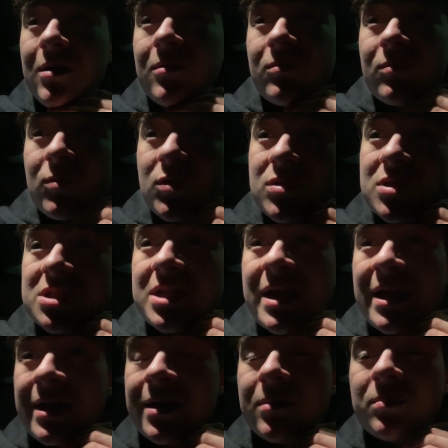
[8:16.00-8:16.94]
we'll
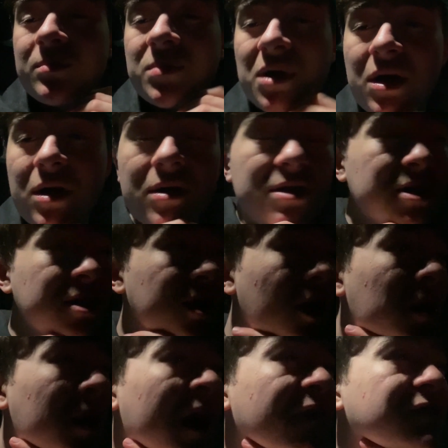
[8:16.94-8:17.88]
see. But you
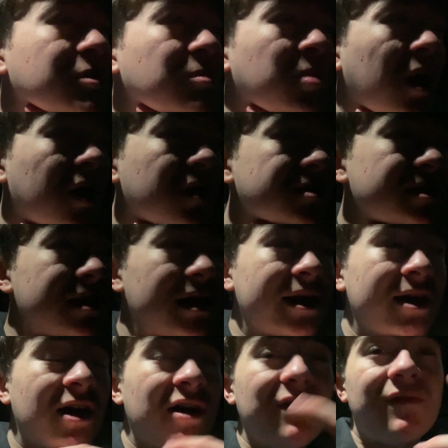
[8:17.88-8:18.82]
know, after Barnsley,
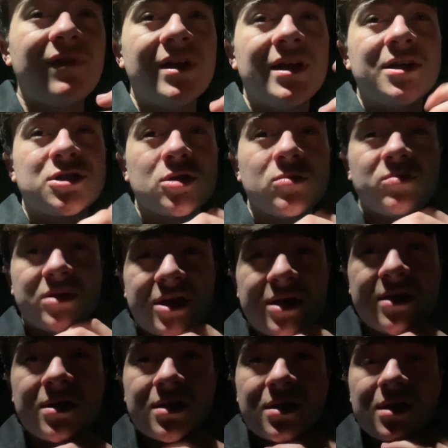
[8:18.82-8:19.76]
hopefully it should
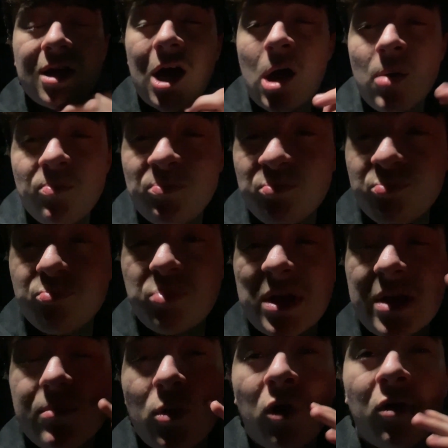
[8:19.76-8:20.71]
be a
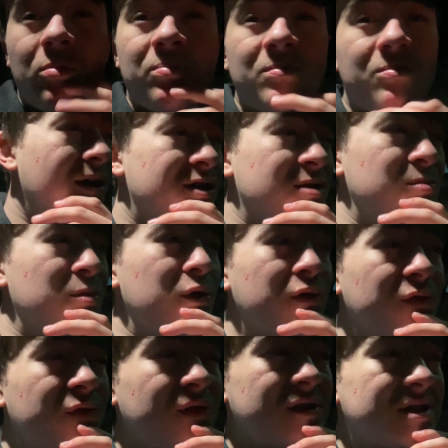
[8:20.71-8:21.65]
bit more
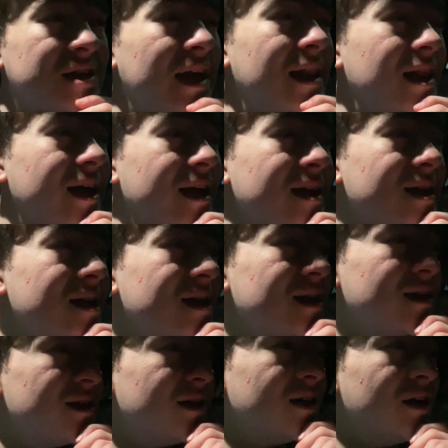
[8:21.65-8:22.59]
smooth sailing
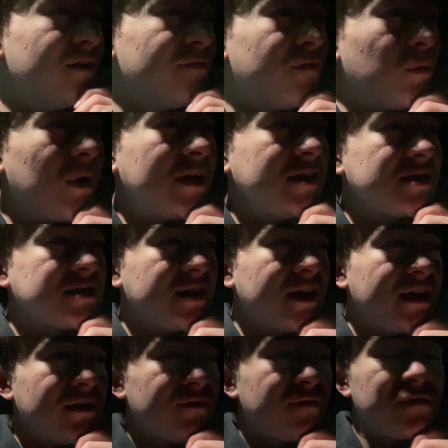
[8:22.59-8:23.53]
for
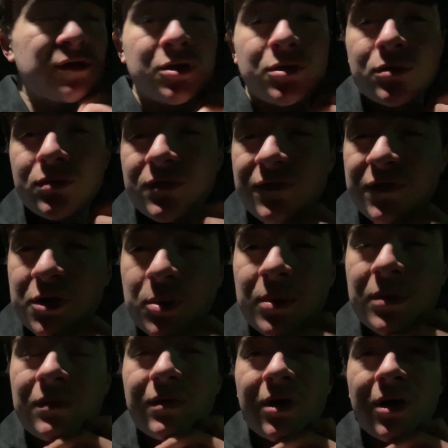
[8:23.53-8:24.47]
Wednesday.
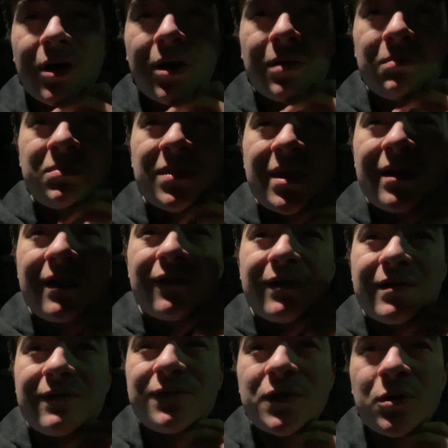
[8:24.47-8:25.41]

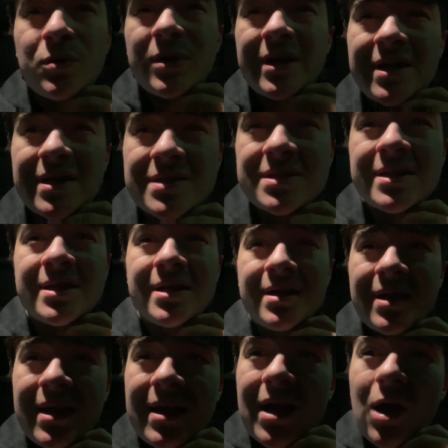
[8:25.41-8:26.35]
Few easy
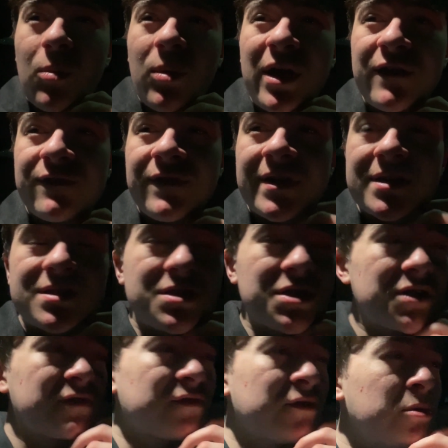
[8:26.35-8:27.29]
away
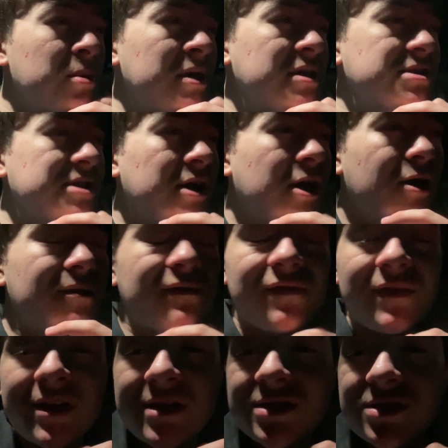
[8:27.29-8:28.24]
fixtures, few easy home
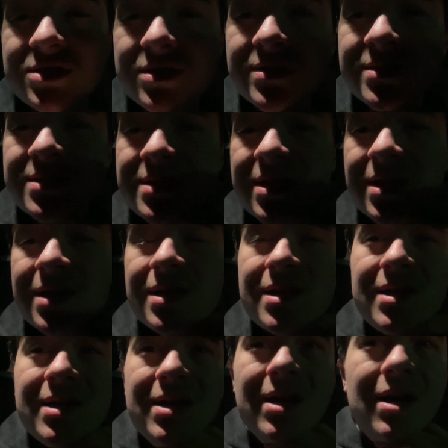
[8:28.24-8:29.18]
fixtures.
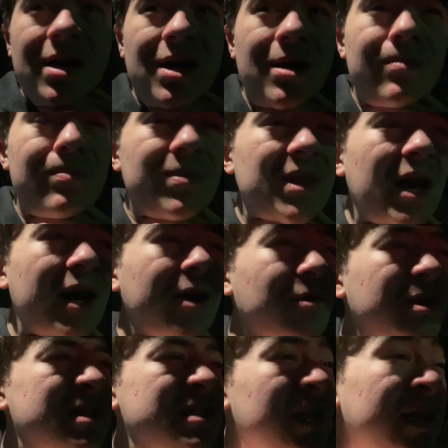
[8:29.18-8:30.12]
I don't
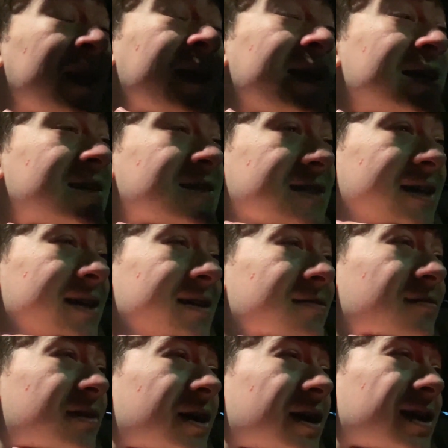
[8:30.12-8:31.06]
want to say easy
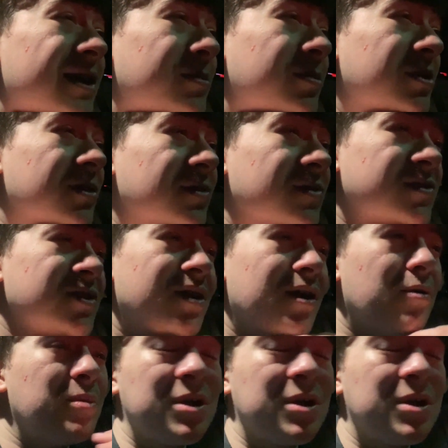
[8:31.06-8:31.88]
really, because you know, we